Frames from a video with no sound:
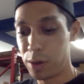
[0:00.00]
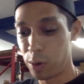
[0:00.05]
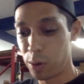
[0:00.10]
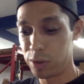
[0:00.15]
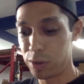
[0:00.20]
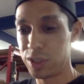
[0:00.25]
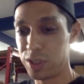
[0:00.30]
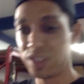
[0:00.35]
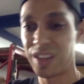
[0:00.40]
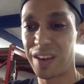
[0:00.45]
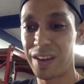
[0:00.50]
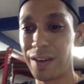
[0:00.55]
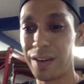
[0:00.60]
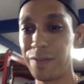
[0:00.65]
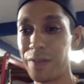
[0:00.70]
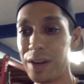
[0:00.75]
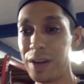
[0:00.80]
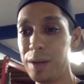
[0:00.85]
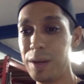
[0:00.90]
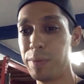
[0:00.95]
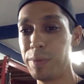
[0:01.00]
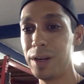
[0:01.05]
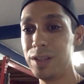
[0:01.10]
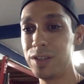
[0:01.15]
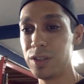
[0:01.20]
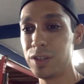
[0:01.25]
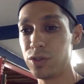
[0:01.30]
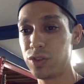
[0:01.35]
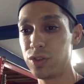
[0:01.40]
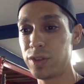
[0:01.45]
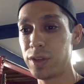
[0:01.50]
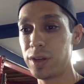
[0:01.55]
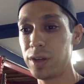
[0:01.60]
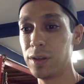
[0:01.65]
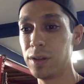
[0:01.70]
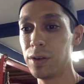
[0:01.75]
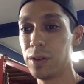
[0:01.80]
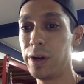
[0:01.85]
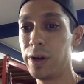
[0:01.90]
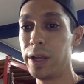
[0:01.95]
courses if anybody's interested in
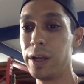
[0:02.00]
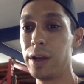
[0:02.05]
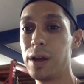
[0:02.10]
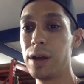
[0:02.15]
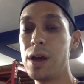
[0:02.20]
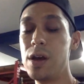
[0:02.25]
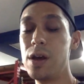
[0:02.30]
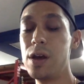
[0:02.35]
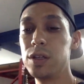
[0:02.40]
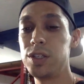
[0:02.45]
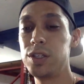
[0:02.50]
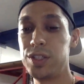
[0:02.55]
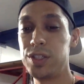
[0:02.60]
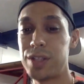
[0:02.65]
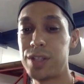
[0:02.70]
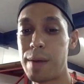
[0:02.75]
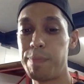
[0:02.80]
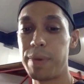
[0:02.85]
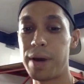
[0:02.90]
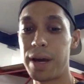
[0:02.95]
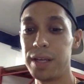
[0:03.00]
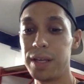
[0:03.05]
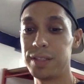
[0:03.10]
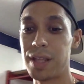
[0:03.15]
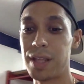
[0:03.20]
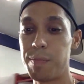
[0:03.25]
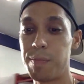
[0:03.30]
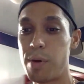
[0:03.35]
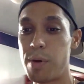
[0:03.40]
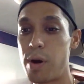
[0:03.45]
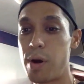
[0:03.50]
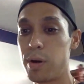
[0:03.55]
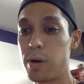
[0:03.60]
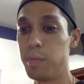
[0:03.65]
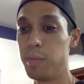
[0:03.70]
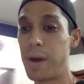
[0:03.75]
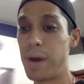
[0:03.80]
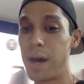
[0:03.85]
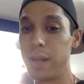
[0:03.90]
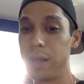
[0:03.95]
learning step-by-step auto
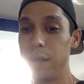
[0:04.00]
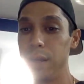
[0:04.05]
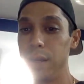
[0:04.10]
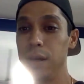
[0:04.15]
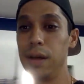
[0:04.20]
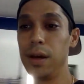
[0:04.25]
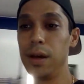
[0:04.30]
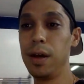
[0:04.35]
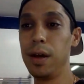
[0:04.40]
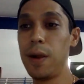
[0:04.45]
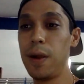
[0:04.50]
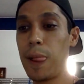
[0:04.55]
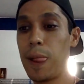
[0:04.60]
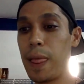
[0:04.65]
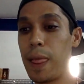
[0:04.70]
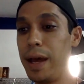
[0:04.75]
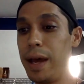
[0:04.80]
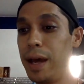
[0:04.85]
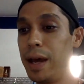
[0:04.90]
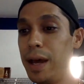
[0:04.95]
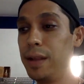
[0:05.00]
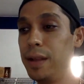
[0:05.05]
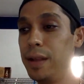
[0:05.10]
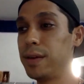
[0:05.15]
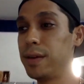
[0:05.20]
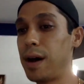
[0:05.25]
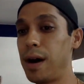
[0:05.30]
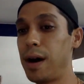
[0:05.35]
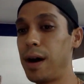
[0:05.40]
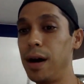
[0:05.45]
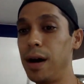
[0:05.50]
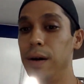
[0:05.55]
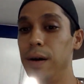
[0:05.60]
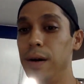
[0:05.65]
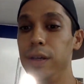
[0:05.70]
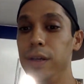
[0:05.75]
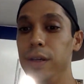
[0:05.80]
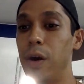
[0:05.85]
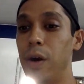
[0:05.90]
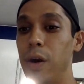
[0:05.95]
body. And
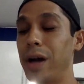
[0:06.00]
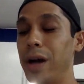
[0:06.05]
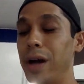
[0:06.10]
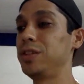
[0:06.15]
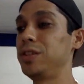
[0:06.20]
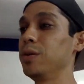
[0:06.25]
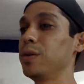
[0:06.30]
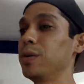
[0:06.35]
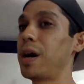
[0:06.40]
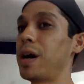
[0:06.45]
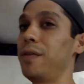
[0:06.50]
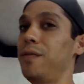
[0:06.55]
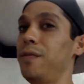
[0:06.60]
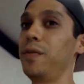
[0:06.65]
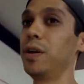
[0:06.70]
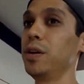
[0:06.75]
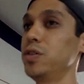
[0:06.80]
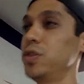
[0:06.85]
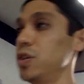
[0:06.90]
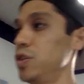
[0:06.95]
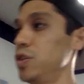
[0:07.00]
you know, I still got to finish